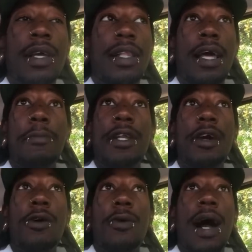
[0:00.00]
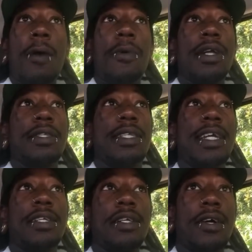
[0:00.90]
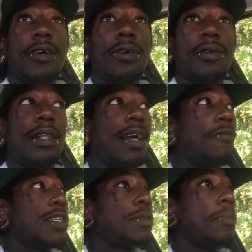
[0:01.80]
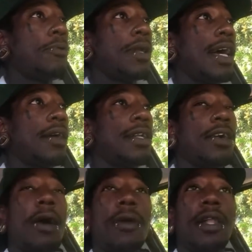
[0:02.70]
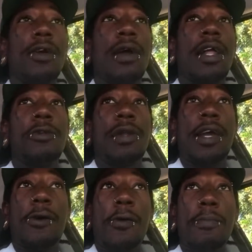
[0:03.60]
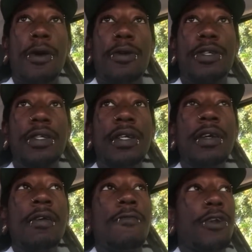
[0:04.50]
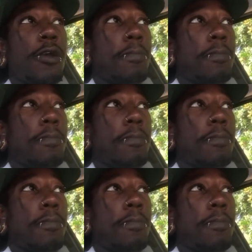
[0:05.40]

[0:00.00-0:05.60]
let me know. I want to teach y'all. Like, if it's people out there that want to learn how to do their own merch for their